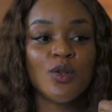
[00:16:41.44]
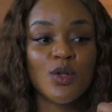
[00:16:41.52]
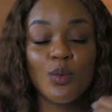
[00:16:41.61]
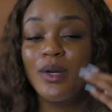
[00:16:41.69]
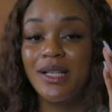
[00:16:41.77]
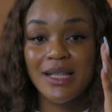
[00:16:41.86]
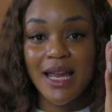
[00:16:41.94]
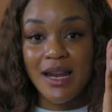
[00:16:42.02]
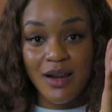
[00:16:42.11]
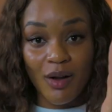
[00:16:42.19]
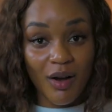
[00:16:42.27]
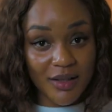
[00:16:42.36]
do we stay
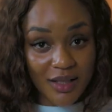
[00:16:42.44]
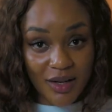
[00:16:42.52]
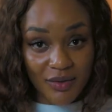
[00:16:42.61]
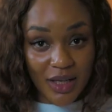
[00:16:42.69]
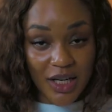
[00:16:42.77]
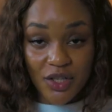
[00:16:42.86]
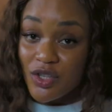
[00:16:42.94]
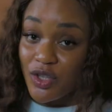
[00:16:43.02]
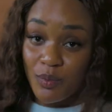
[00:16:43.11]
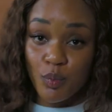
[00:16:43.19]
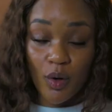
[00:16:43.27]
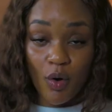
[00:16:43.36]
in a constant
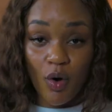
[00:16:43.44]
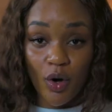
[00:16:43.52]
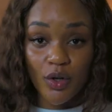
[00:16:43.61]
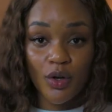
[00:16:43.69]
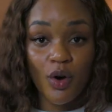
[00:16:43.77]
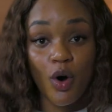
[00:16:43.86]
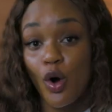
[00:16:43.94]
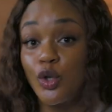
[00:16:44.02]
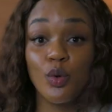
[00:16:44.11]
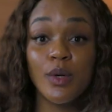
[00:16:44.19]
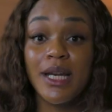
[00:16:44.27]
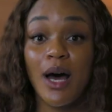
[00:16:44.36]
relationship with God or
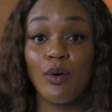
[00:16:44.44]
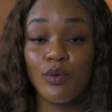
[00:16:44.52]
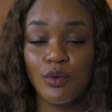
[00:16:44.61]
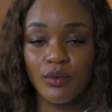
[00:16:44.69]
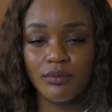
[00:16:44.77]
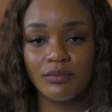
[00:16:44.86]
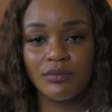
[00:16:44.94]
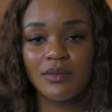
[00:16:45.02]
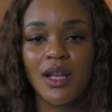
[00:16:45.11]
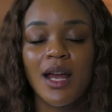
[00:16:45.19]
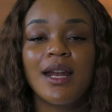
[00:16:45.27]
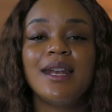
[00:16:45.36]
do we now know?
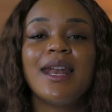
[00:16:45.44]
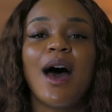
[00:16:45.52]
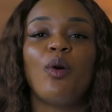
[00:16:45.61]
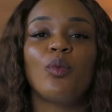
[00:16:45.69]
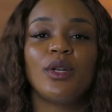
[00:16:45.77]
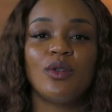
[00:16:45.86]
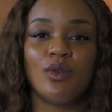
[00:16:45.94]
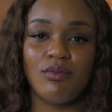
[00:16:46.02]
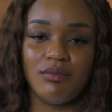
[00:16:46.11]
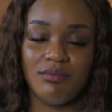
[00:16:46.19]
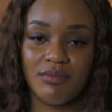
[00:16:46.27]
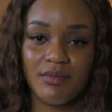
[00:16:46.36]
Now we know.
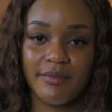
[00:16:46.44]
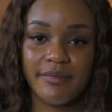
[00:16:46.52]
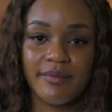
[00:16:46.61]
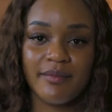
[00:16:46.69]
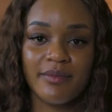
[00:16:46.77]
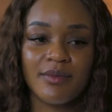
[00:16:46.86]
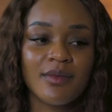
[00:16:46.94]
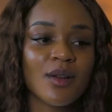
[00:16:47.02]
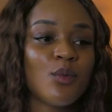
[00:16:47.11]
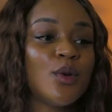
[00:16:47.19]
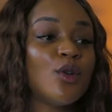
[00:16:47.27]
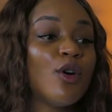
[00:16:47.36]

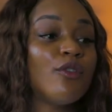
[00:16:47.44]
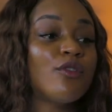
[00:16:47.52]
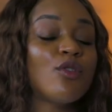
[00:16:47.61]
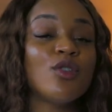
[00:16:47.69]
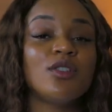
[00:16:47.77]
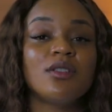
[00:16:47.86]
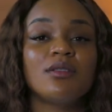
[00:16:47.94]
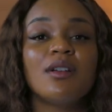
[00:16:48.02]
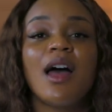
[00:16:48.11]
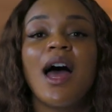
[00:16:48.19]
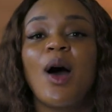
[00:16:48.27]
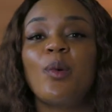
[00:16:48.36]
We know of good
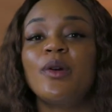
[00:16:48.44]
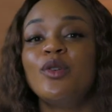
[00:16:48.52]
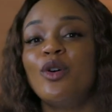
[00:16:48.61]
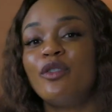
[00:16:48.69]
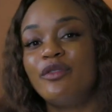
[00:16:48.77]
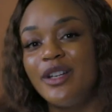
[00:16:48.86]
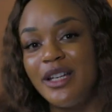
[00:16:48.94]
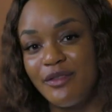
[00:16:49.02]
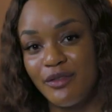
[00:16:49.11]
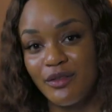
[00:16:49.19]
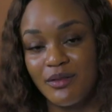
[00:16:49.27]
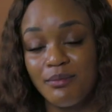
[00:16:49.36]
and we know of
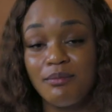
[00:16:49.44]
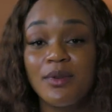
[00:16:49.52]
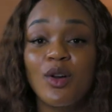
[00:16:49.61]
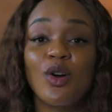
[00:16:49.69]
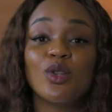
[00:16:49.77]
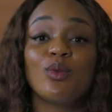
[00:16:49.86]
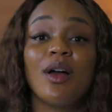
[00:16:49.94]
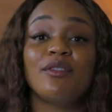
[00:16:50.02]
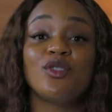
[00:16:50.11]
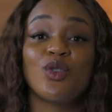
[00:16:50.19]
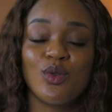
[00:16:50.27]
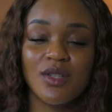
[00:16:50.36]
evil because we
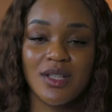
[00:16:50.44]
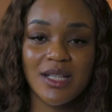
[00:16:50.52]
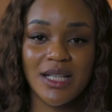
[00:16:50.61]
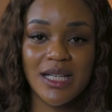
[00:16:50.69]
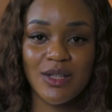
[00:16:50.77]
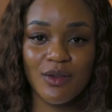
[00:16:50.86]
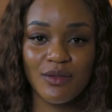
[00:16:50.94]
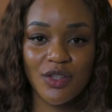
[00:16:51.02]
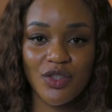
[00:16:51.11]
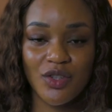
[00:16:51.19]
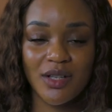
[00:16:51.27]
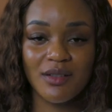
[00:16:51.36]
have chosen to eat of the
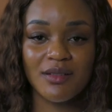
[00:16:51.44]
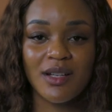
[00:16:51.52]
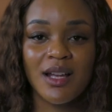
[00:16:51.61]
tree.